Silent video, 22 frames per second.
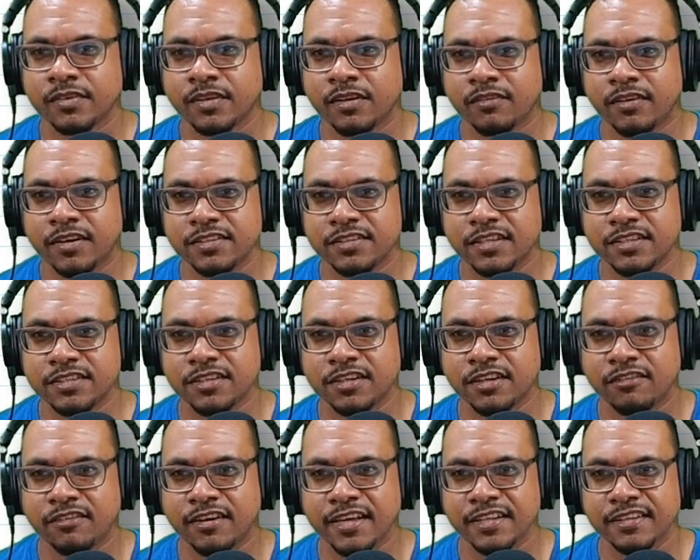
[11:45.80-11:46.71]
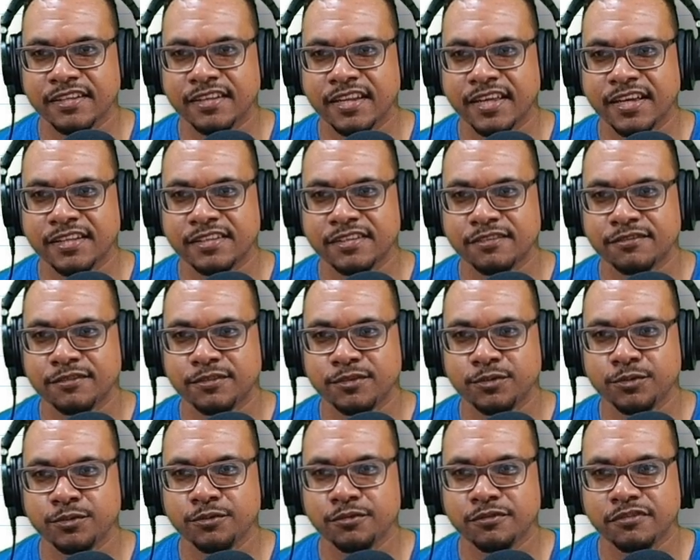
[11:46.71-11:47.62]
All right, so that's going to write negative
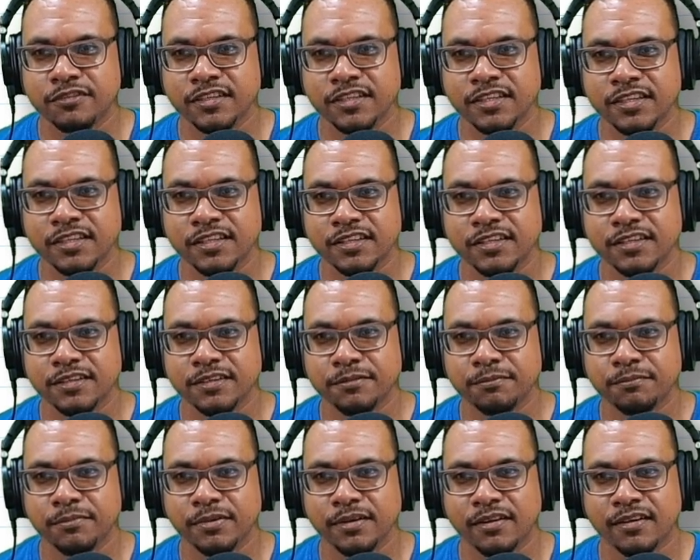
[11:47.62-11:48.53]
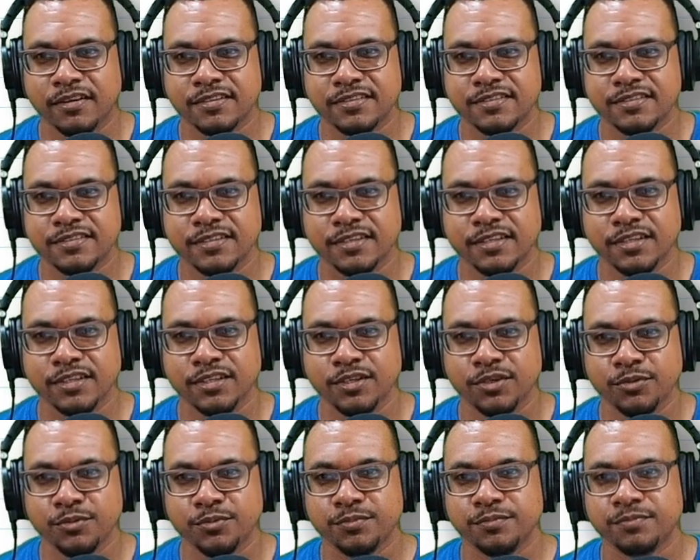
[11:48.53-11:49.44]
2v plus
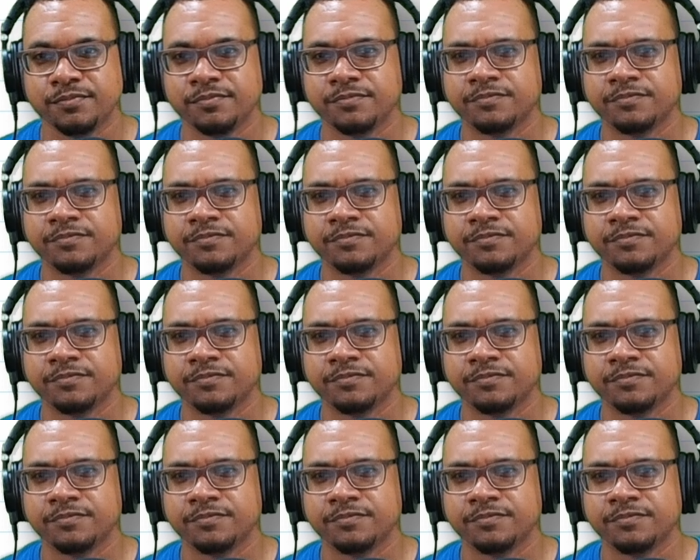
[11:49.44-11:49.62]
u.